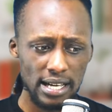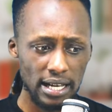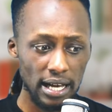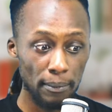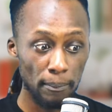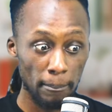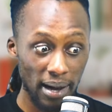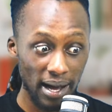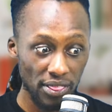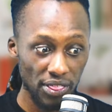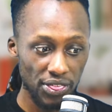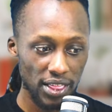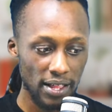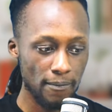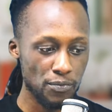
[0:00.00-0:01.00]
a
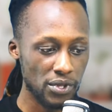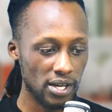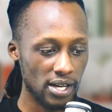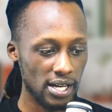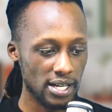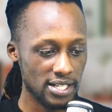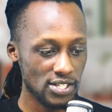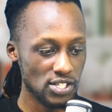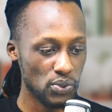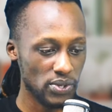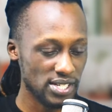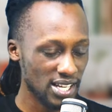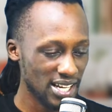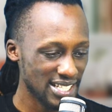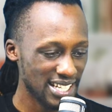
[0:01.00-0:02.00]
month just to
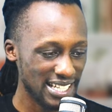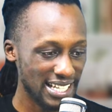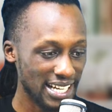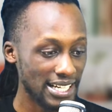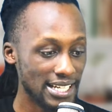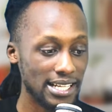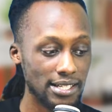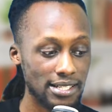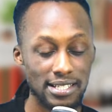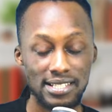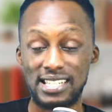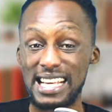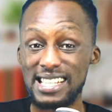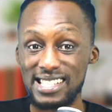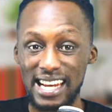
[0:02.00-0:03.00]
research and get
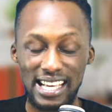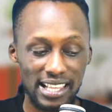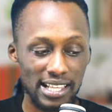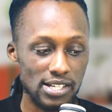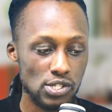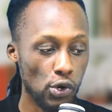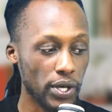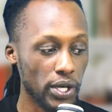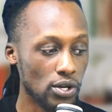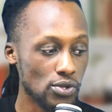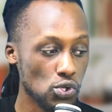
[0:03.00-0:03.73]
trends like this going on.